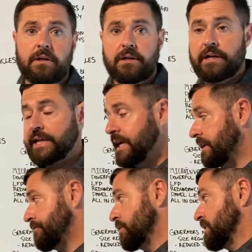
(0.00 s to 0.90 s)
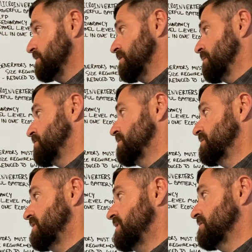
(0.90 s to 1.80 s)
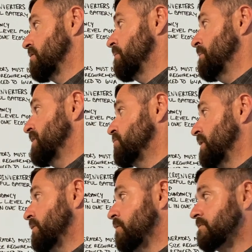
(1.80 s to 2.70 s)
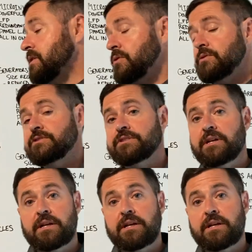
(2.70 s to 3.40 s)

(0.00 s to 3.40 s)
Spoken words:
Again, if your consumption CTs aren't measuring those loads,